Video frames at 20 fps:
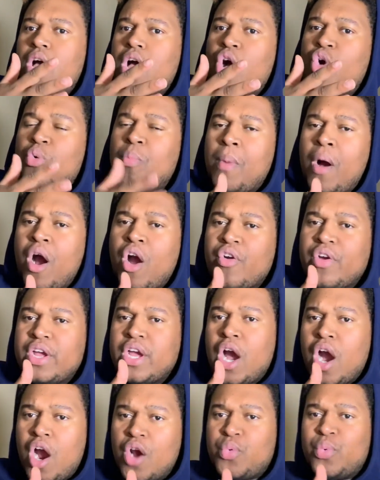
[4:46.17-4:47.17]
Omari
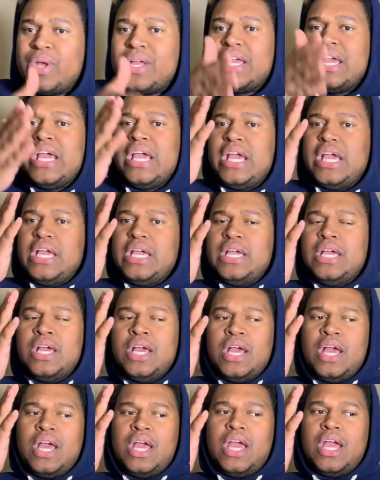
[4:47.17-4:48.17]
Hardwick,
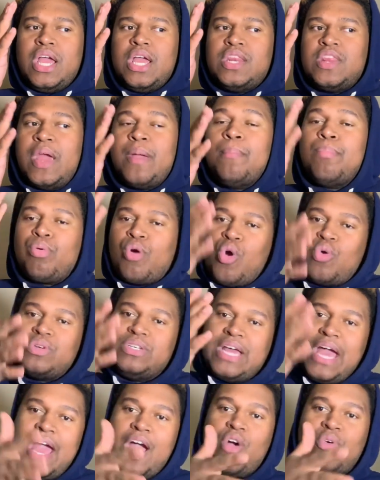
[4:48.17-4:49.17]
they broke
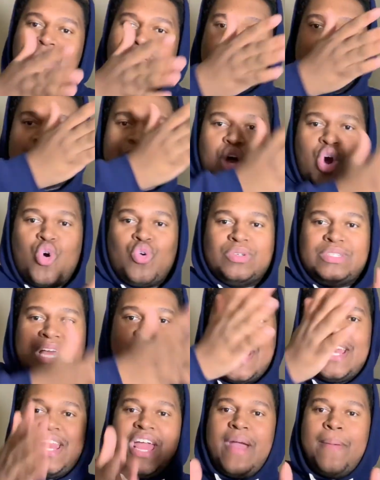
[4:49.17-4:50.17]
down his whole
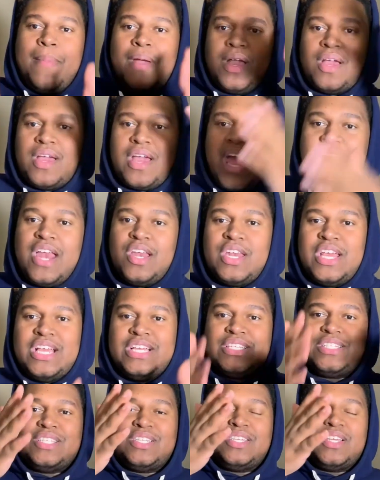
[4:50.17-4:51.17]
dynamic and
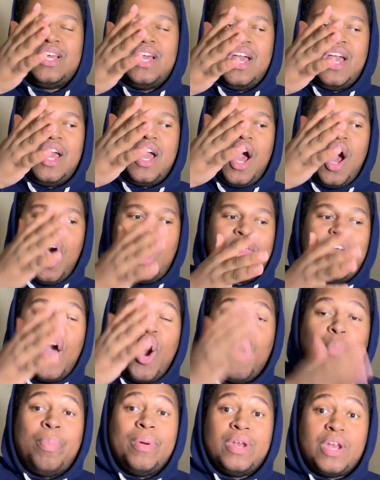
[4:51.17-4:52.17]
they
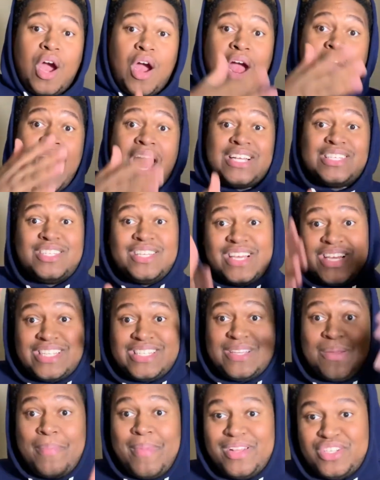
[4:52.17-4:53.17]
opened our eyes to his
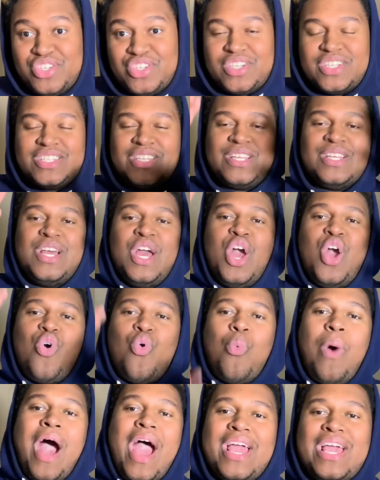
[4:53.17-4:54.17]
dimensions and
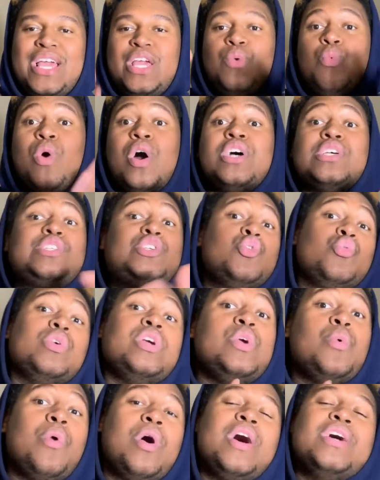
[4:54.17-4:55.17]
why he was who
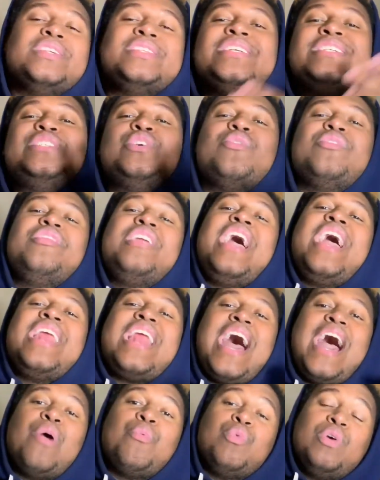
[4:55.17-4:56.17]
he was. And so that
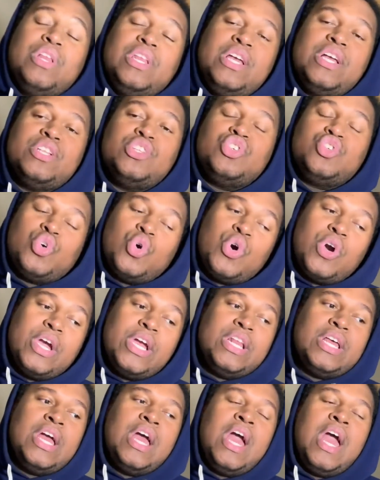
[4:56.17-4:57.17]
I really enjoyed.